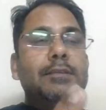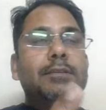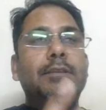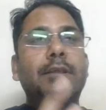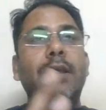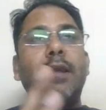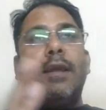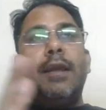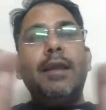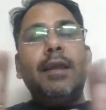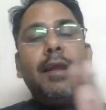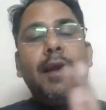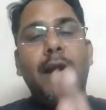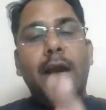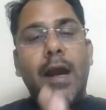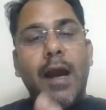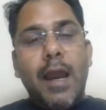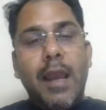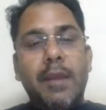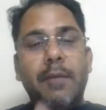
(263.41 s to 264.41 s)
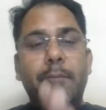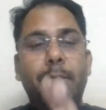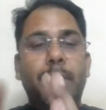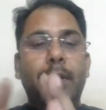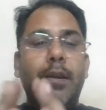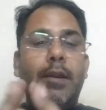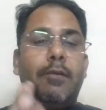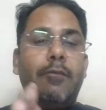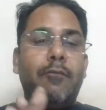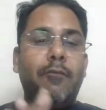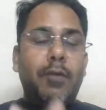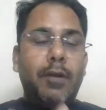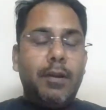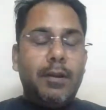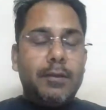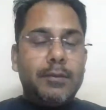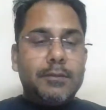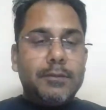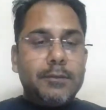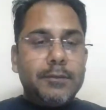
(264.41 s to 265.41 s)
say hybrid
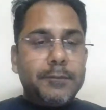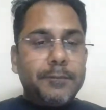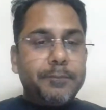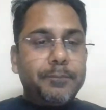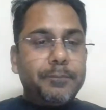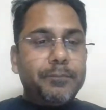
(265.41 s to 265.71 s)
funds.